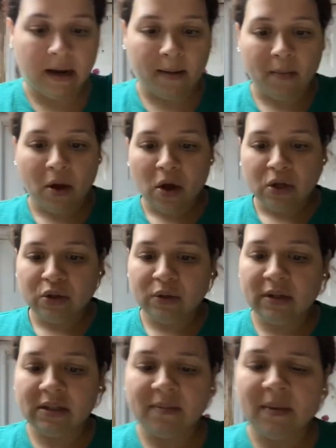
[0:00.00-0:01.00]
so it
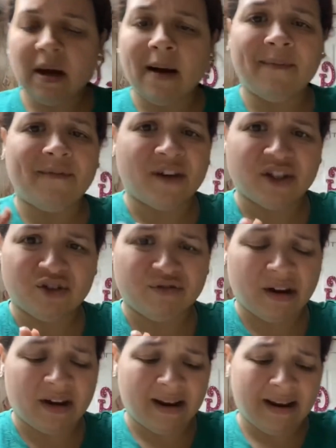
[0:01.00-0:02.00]
doesn't become
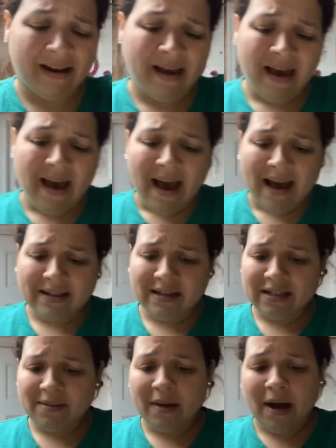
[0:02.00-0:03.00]
frustrating. It
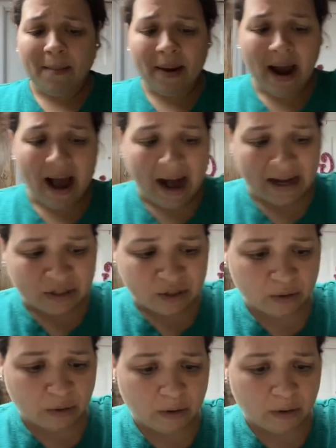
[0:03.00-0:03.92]
doesn't become a hassle